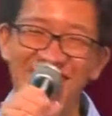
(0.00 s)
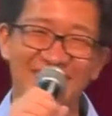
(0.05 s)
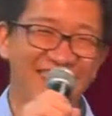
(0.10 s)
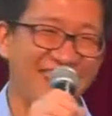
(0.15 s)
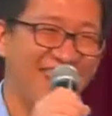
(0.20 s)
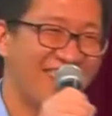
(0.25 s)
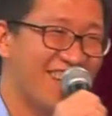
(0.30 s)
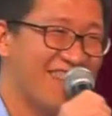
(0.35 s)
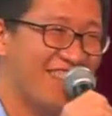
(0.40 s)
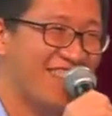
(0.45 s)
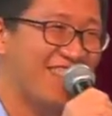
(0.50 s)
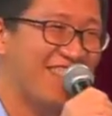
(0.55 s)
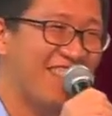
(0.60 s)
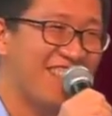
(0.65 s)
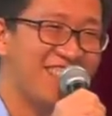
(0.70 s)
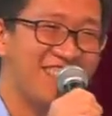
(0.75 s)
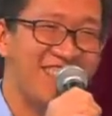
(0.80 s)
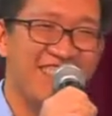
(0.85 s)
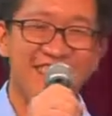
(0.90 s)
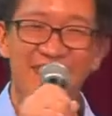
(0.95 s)
Okay, the uncle
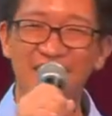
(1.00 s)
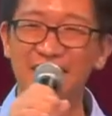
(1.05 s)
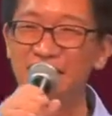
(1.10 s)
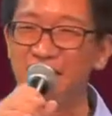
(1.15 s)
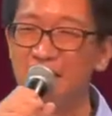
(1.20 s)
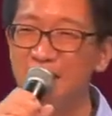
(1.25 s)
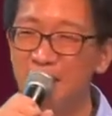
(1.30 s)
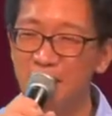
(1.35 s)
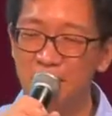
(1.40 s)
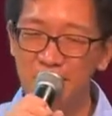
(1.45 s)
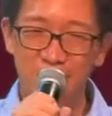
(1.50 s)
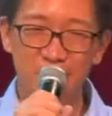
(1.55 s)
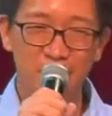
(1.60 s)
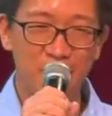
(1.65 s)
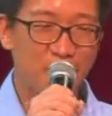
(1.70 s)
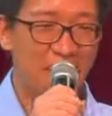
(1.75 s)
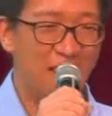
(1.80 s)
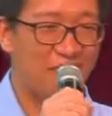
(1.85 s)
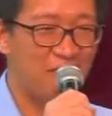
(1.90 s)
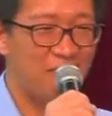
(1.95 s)
there say, uh,
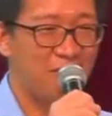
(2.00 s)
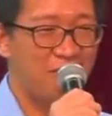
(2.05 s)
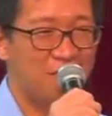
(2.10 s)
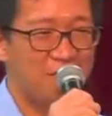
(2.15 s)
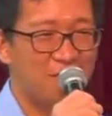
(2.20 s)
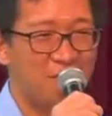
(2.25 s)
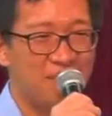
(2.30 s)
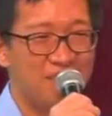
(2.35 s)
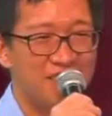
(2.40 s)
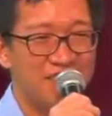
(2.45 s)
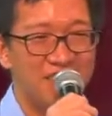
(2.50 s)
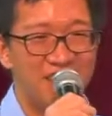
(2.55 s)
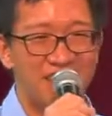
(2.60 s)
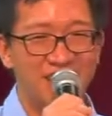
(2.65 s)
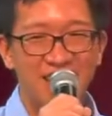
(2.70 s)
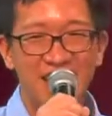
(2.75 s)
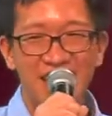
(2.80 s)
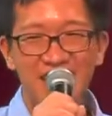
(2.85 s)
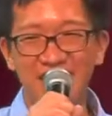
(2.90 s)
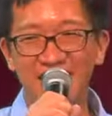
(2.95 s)
oh, how old is your
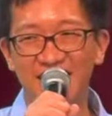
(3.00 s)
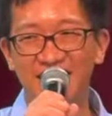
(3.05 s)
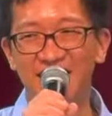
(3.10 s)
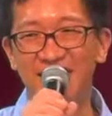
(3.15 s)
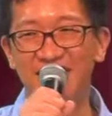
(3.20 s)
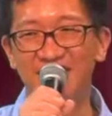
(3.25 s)
son?